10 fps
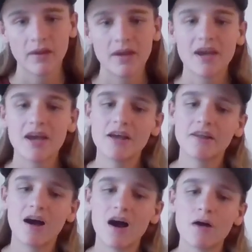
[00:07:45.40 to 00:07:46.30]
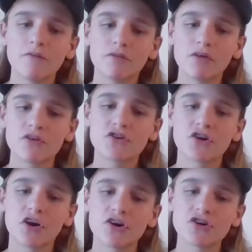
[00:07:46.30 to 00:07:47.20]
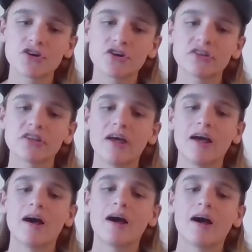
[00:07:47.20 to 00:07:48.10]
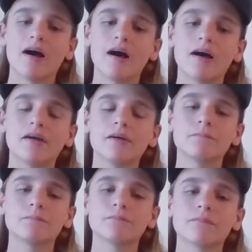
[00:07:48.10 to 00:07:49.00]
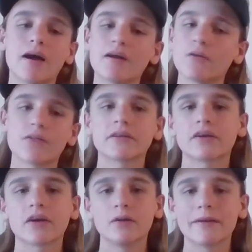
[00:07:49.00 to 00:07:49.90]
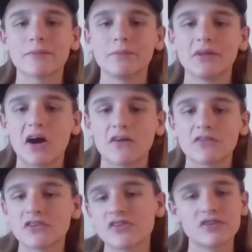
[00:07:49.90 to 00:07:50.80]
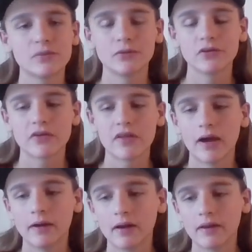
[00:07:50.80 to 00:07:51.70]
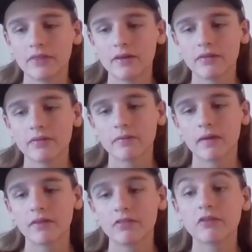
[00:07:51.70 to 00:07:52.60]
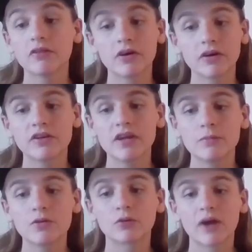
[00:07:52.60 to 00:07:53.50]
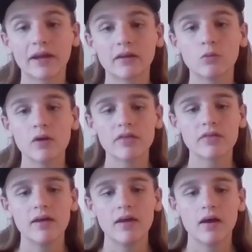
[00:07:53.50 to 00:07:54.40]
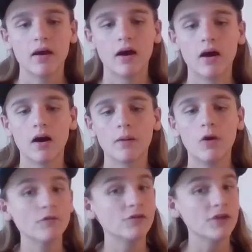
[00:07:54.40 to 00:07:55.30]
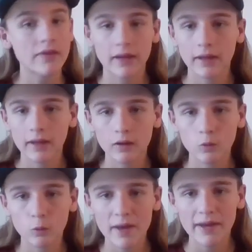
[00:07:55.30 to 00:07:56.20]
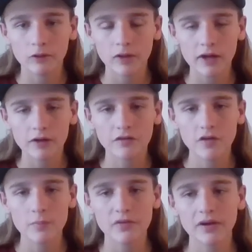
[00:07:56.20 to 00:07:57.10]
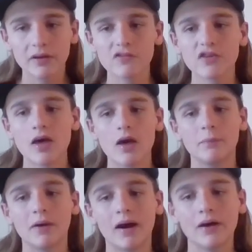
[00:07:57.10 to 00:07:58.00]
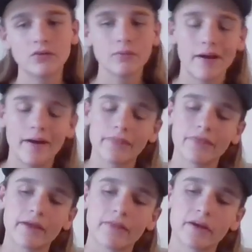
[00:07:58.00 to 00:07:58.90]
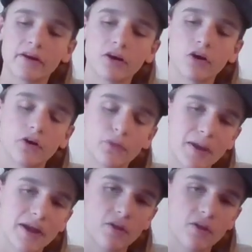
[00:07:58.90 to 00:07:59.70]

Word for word: And uh, for the Chargers, I I don't think they're gonna make the playoffs. It's as simple as that. I think I think they're a team to reckon with. Um, hopefully they can get a winning record for themselves, but I do not think they are going to make it in the